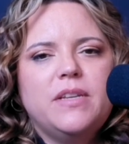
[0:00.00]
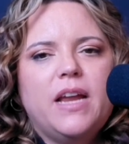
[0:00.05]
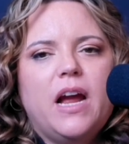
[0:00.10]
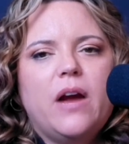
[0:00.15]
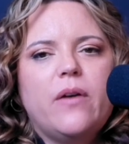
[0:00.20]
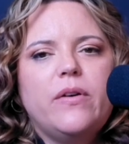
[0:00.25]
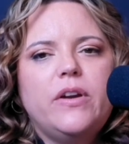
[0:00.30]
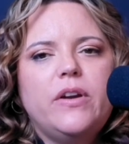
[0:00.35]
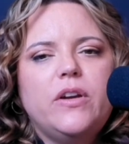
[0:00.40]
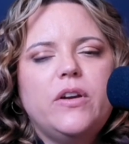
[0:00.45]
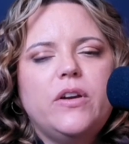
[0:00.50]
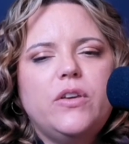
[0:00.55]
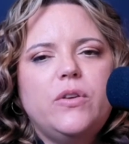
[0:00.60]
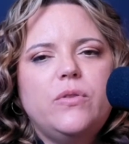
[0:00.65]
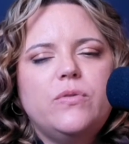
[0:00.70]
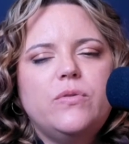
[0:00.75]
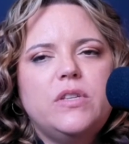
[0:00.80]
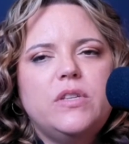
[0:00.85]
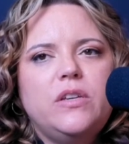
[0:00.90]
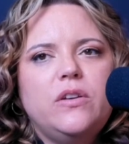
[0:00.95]
and how are you
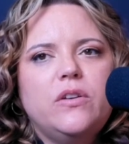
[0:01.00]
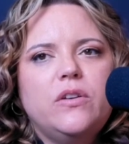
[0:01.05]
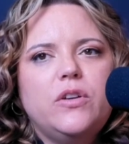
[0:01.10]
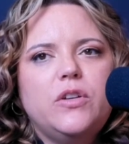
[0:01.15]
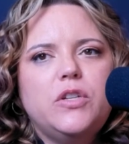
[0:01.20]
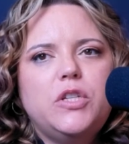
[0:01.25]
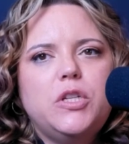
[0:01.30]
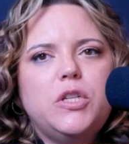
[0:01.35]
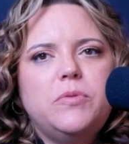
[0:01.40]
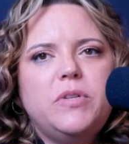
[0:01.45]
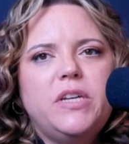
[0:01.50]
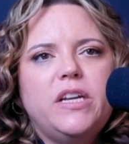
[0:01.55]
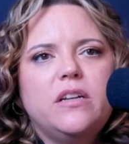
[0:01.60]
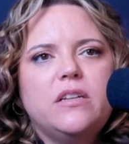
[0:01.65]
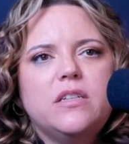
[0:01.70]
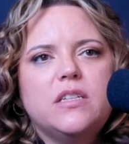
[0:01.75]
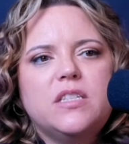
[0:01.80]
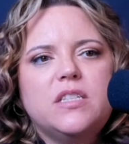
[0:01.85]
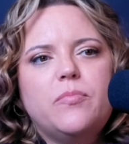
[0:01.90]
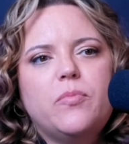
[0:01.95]
using your YouTube
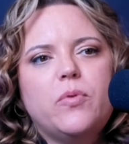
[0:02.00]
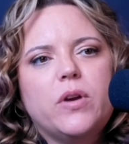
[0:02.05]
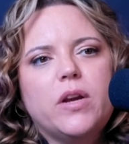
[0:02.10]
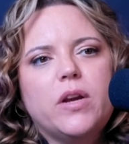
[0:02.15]
channel to support